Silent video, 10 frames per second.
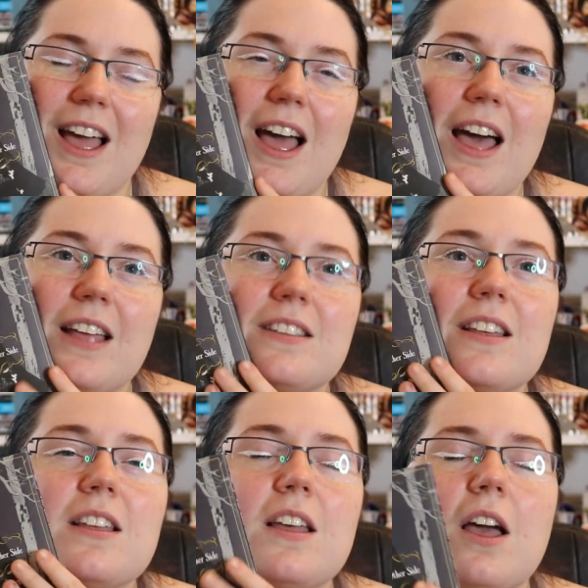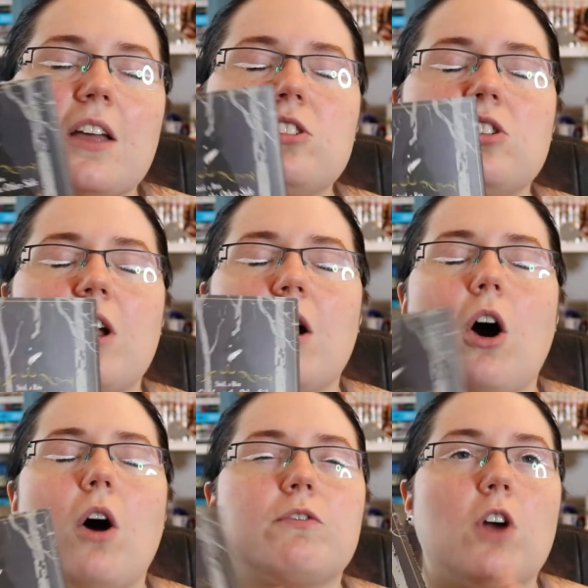And
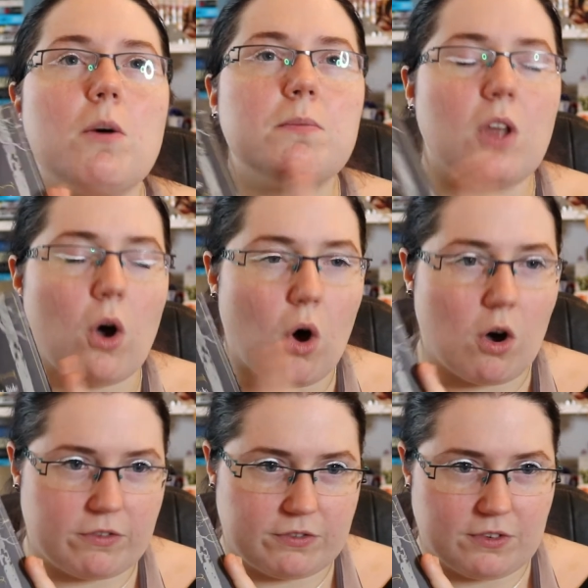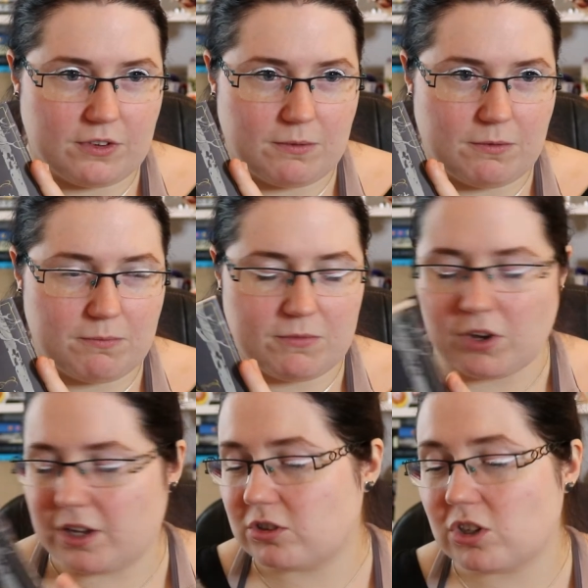from the off,
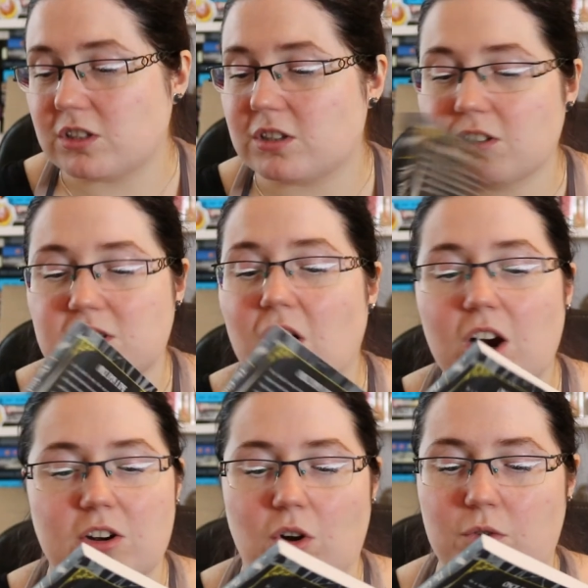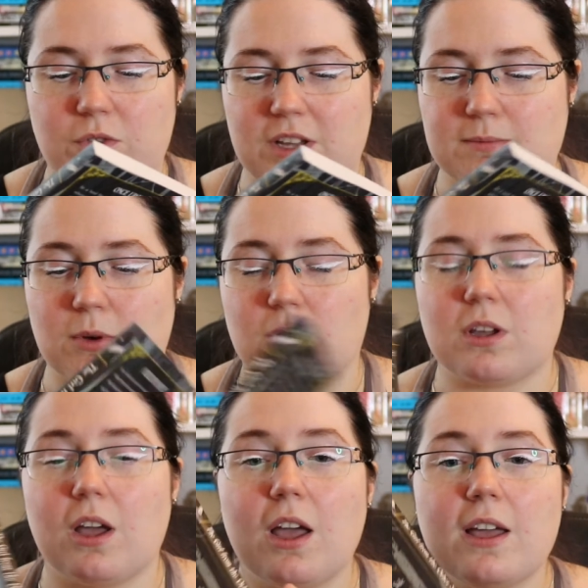like just starting off with this book,
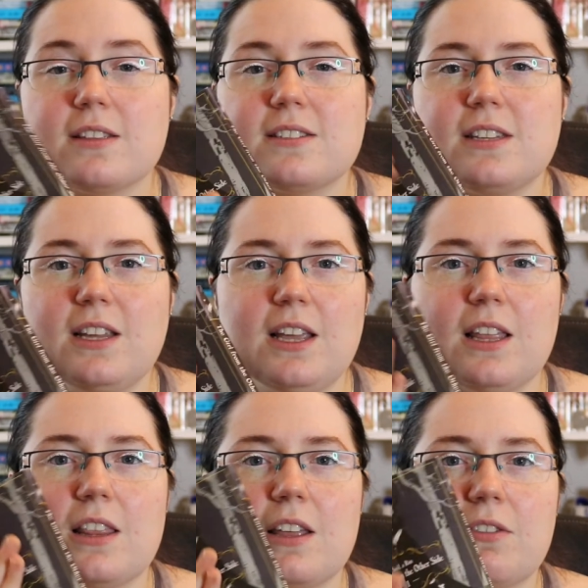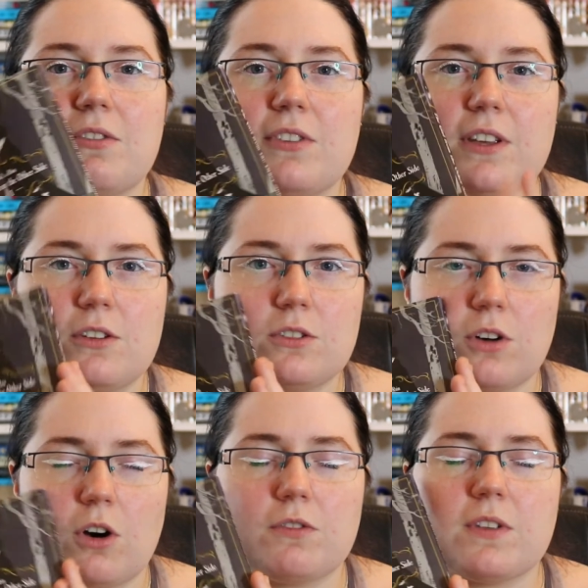see the feel
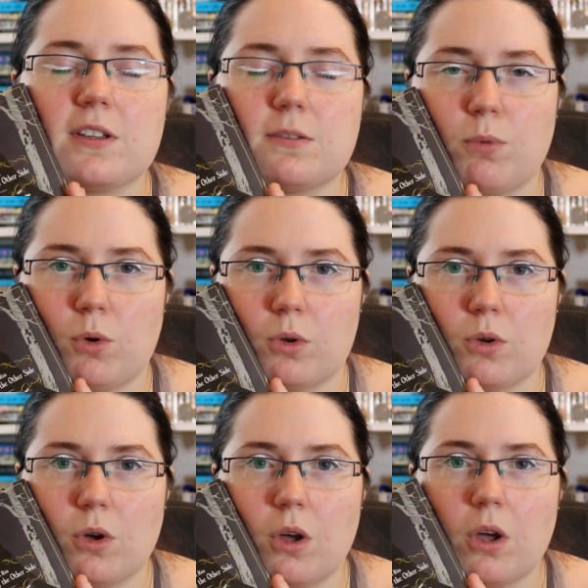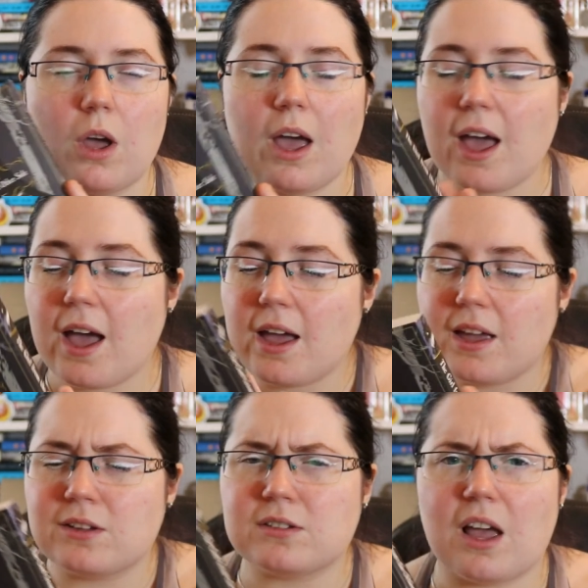of this book.
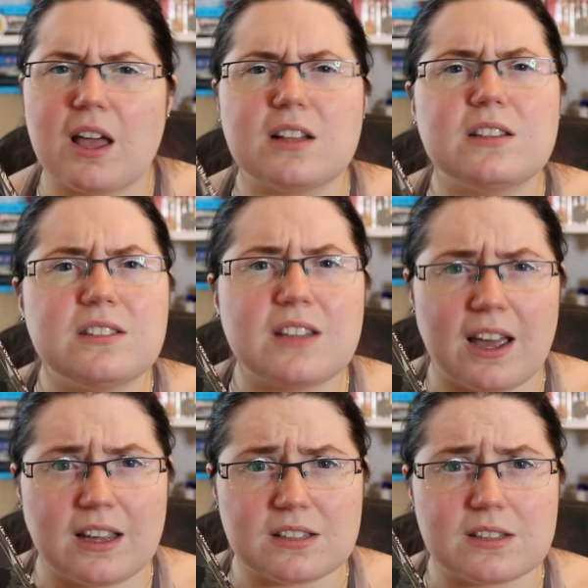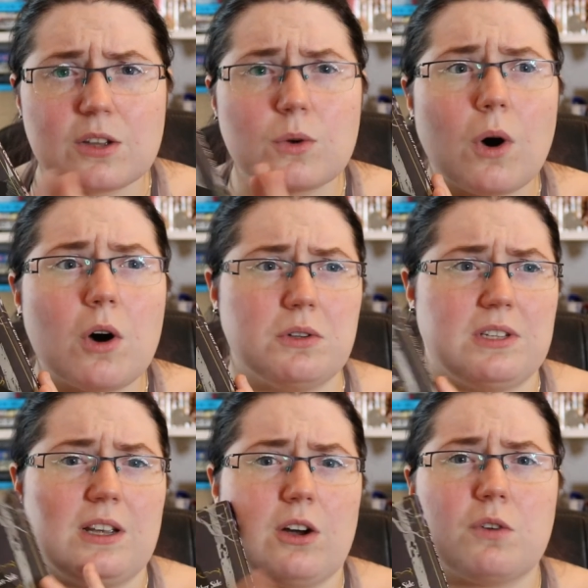It is nice. The
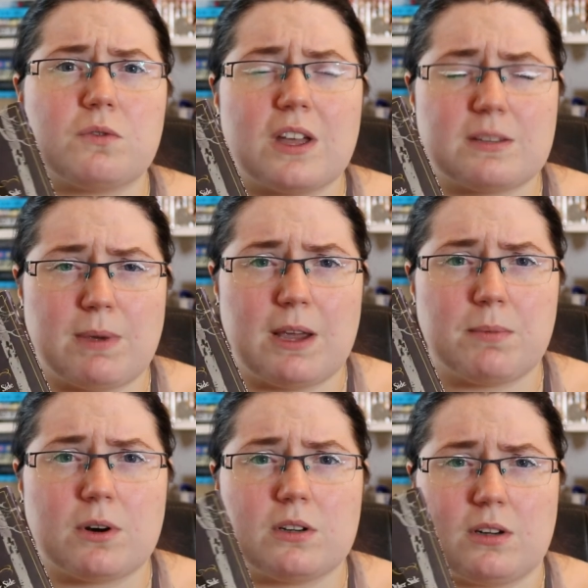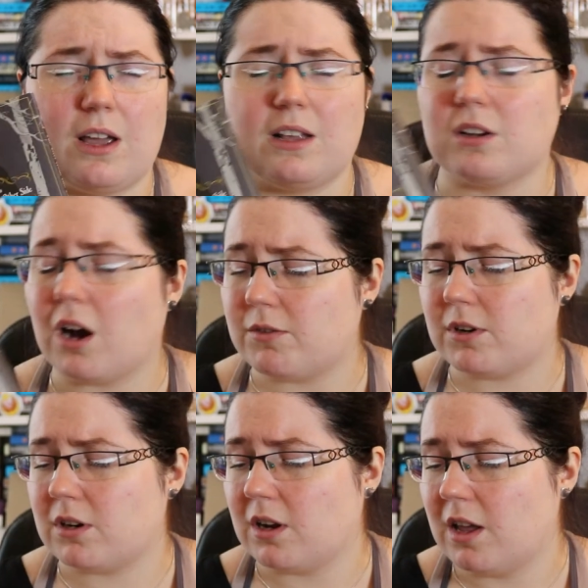quality of this paper and
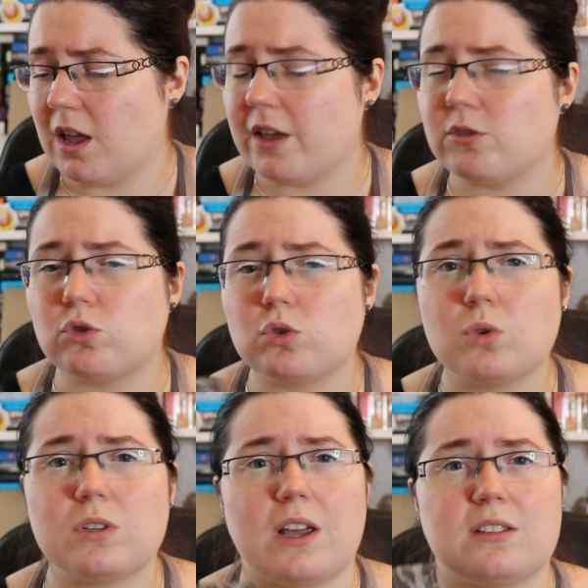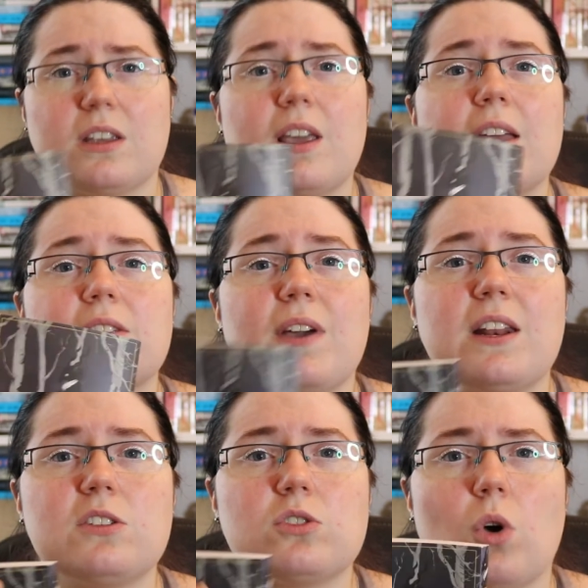cover is so nice. Like, it's
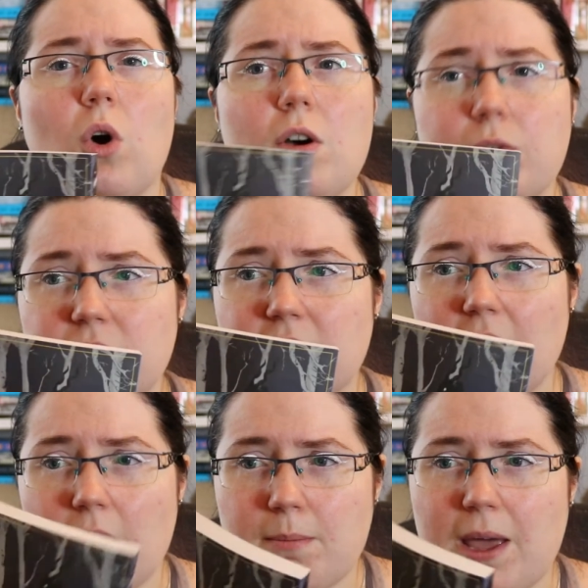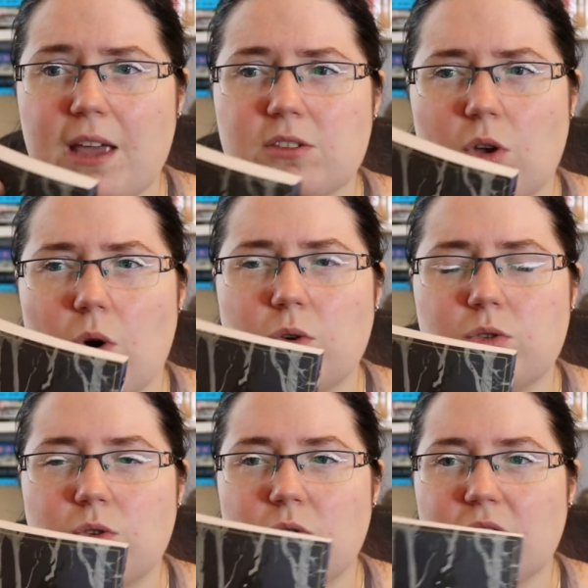very soft, but it's
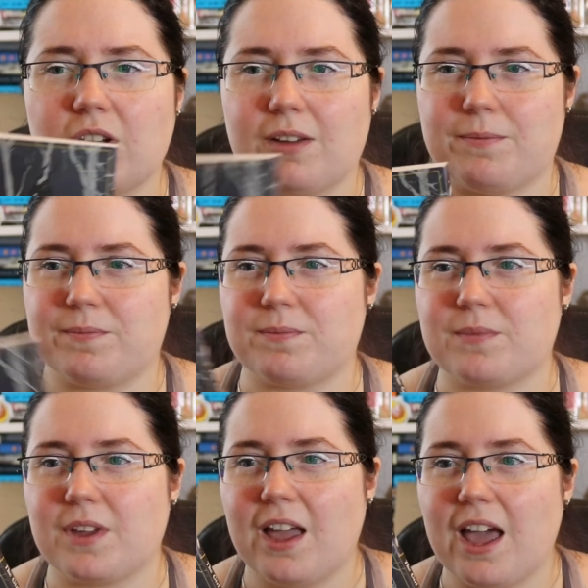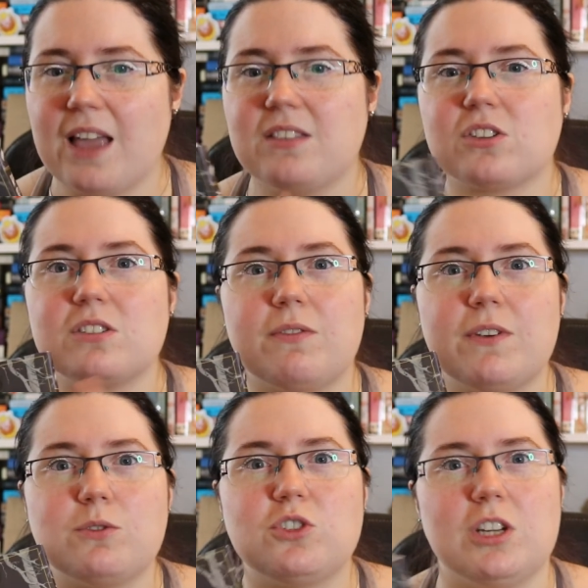also, it doesn't
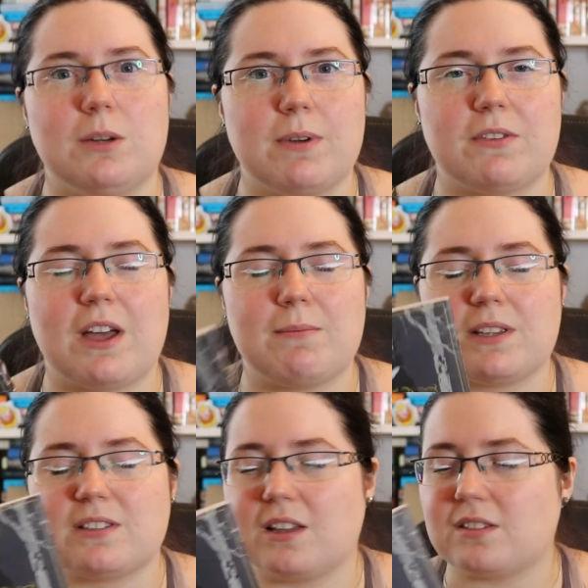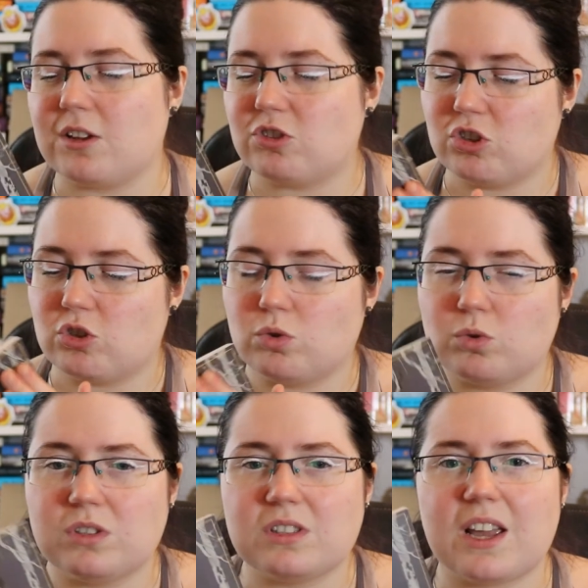feel cheap, if that makes sense. It's just so
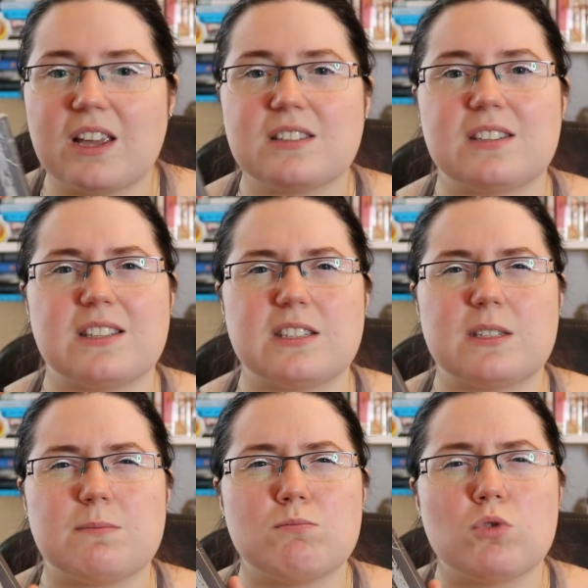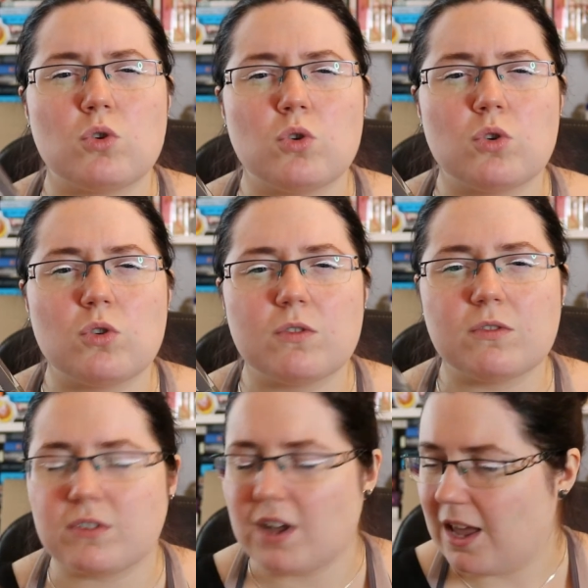nice and
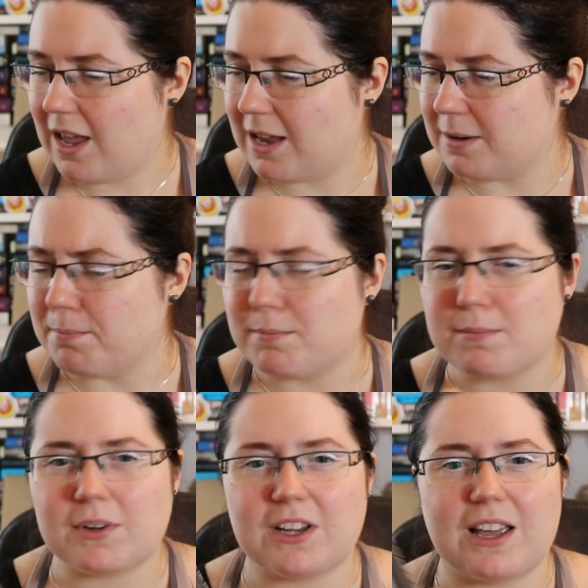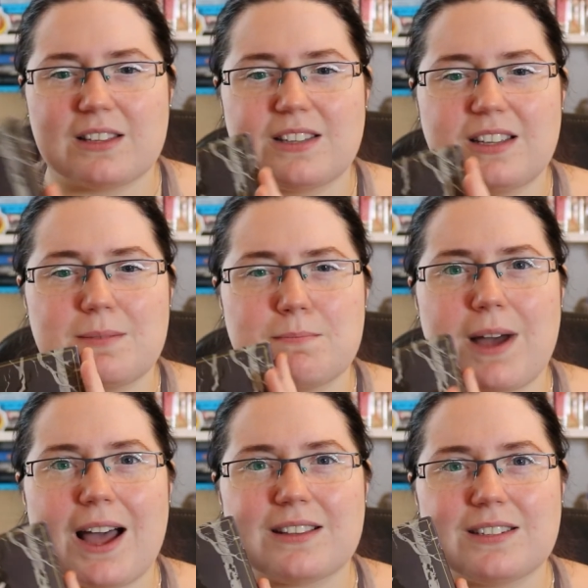smooth and like it's nice and
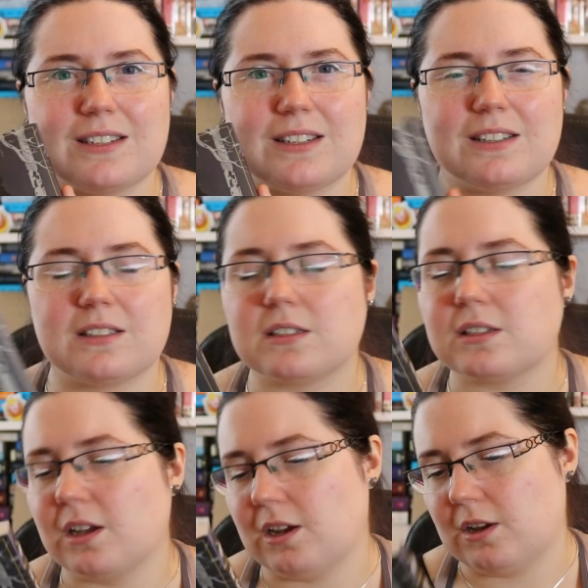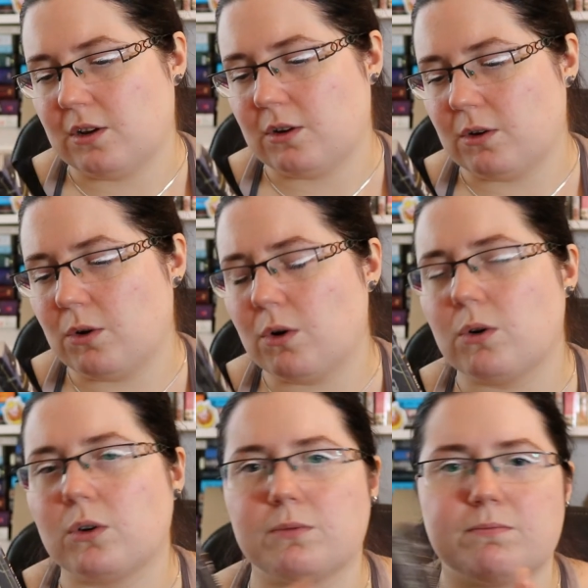matted. Oh,